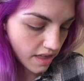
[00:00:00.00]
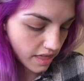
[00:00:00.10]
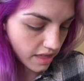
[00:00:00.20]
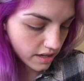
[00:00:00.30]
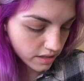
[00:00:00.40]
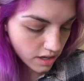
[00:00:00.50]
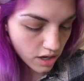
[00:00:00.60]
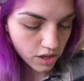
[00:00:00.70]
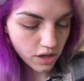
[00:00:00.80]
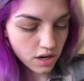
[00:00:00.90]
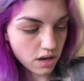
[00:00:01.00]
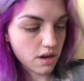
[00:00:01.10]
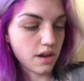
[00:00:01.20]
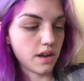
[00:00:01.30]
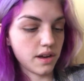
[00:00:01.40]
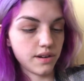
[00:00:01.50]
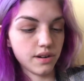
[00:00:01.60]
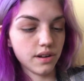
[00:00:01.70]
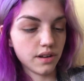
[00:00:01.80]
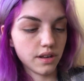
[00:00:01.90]
this color on
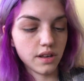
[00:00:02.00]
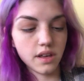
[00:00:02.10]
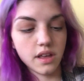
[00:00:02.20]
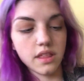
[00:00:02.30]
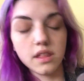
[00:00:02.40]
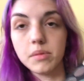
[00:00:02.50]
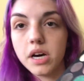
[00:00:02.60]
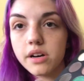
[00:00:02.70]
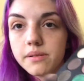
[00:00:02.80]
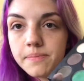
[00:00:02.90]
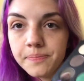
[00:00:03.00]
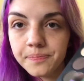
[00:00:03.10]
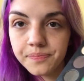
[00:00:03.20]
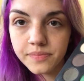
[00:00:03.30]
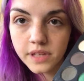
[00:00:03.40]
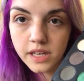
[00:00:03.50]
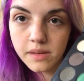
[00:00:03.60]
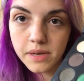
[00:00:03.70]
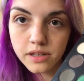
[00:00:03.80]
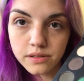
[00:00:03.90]
the bottom, in the
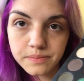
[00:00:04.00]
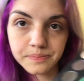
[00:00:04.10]
middle,